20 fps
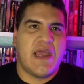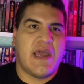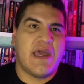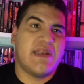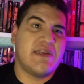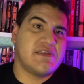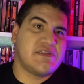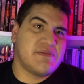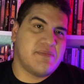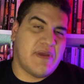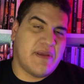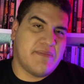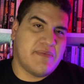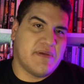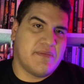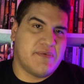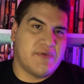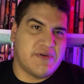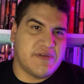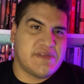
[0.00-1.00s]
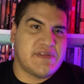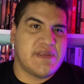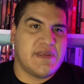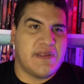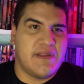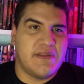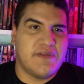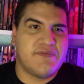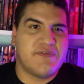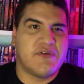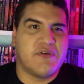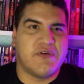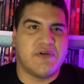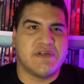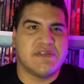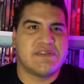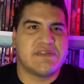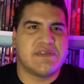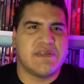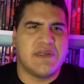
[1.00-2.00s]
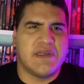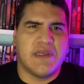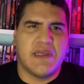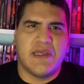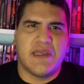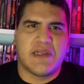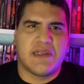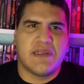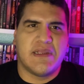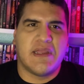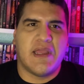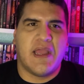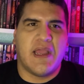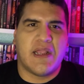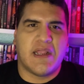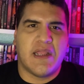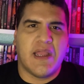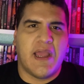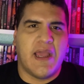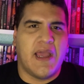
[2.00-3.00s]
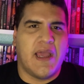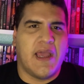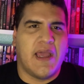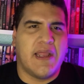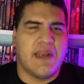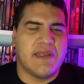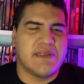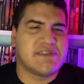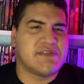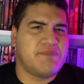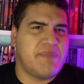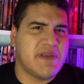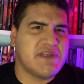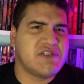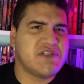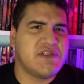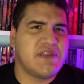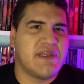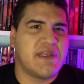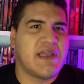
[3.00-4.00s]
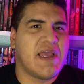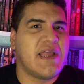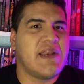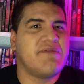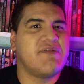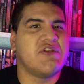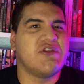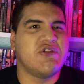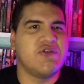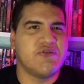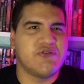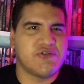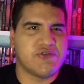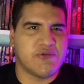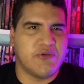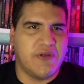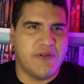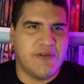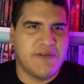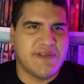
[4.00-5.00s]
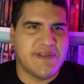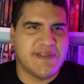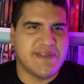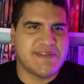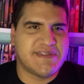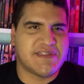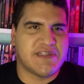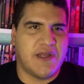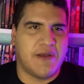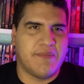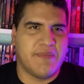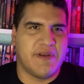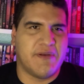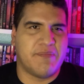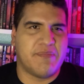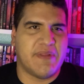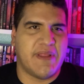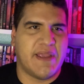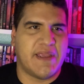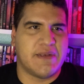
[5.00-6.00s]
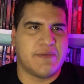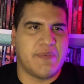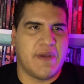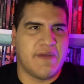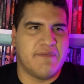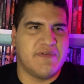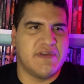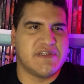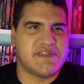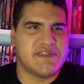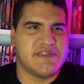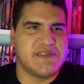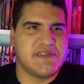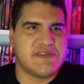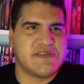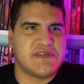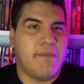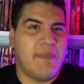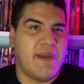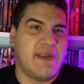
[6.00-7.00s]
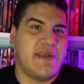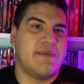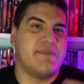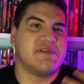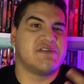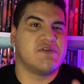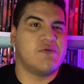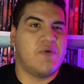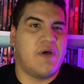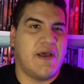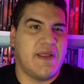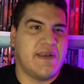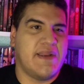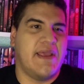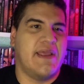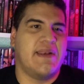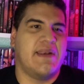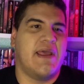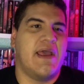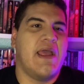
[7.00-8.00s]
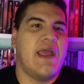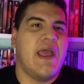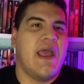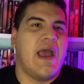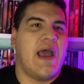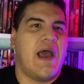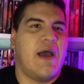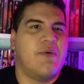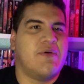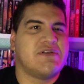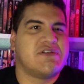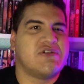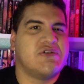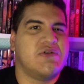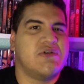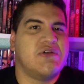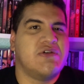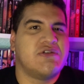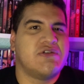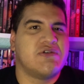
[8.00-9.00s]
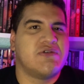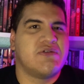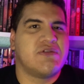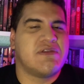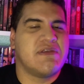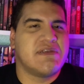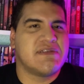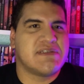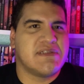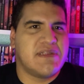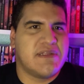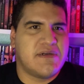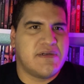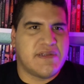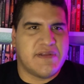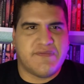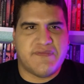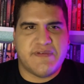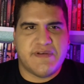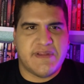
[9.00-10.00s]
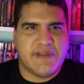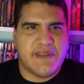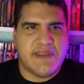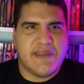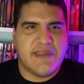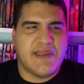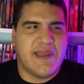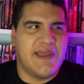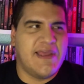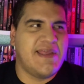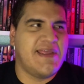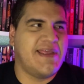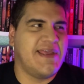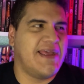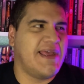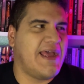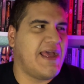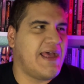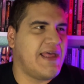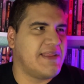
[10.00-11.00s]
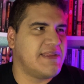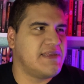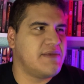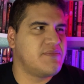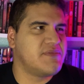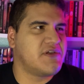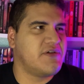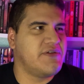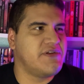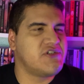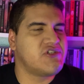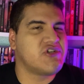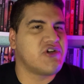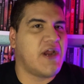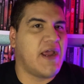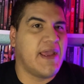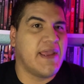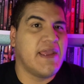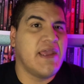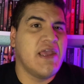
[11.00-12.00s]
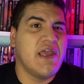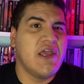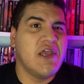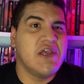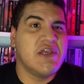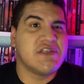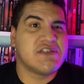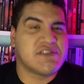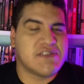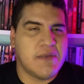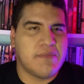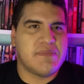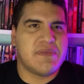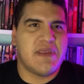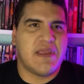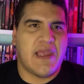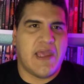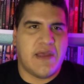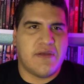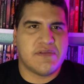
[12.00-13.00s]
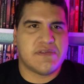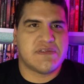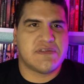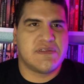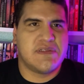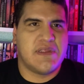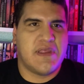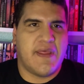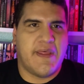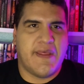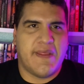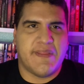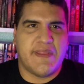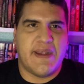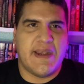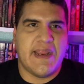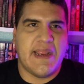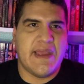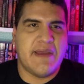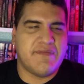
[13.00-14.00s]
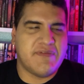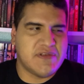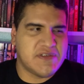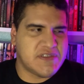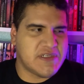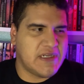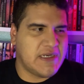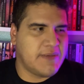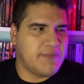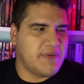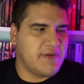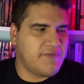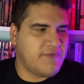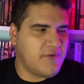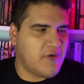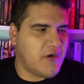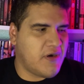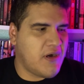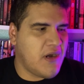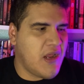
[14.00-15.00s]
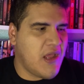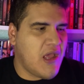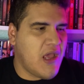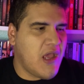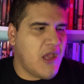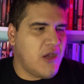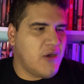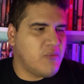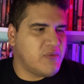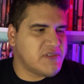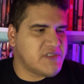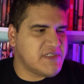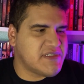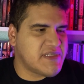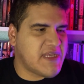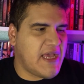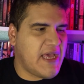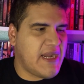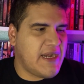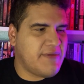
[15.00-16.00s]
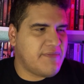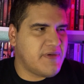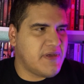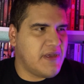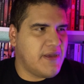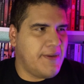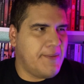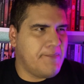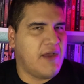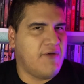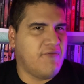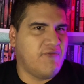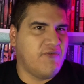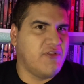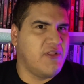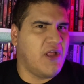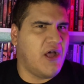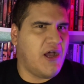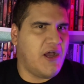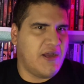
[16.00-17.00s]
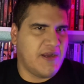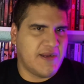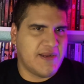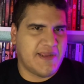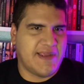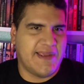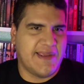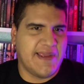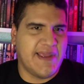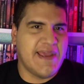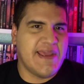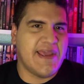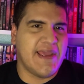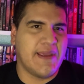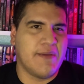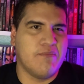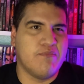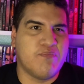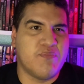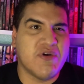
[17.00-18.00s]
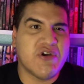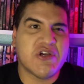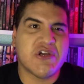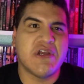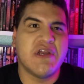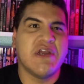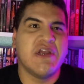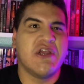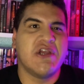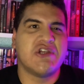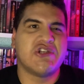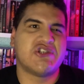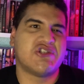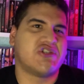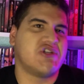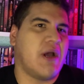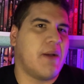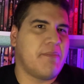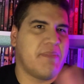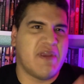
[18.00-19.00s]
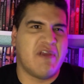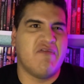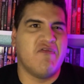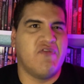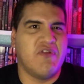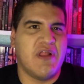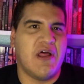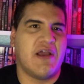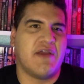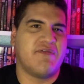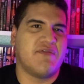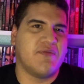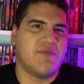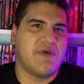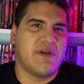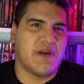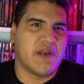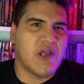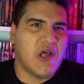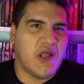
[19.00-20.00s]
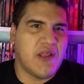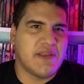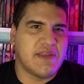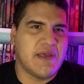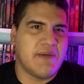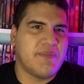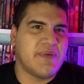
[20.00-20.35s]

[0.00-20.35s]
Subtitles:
And as you might be able to tell, of course, a special and kind of unusual installment of Plagued by Visions. My name is Juan, and I want to do things a little differently. I'm going to try something out that I haven't done before, which is kind of a vlog, a book shopping vlog, if you want to call it that.